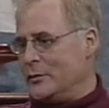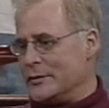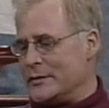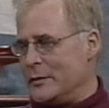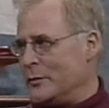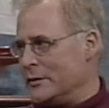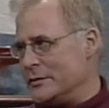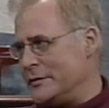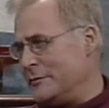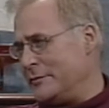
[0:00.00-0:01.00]
with St.
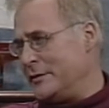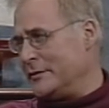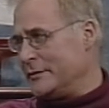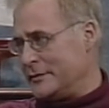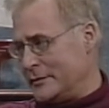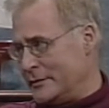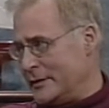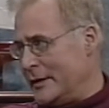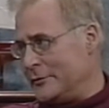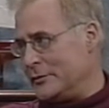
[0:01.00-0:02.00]
Martin's in the Fields and
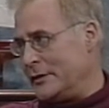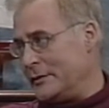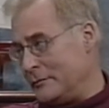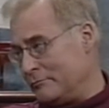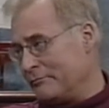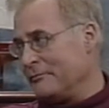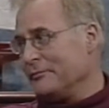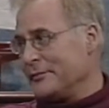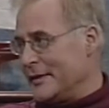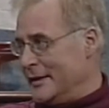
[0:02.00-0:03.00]
Andrew Litton,
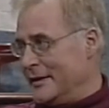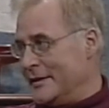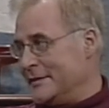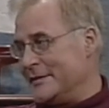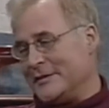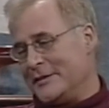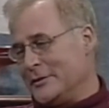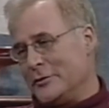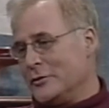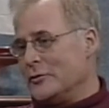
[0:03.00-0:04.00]
and
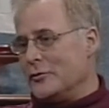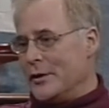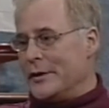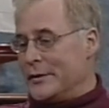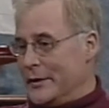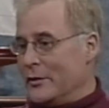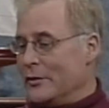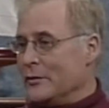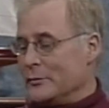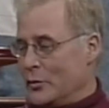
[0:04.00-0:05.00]
uh, they're
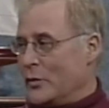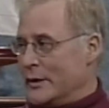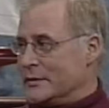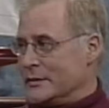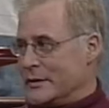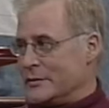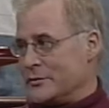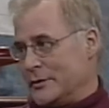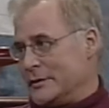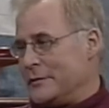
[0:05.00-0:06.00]
all quite success
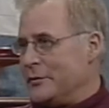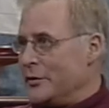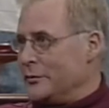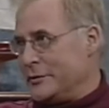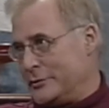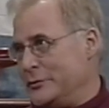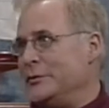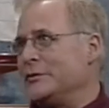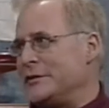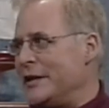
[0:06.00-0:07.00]
stories. If you go just two
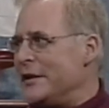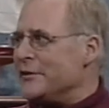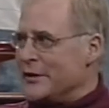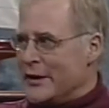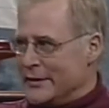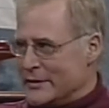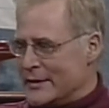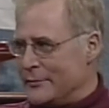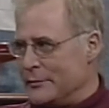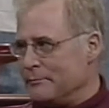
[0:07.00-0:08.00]
years later to
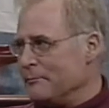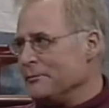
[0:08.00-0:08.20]
97,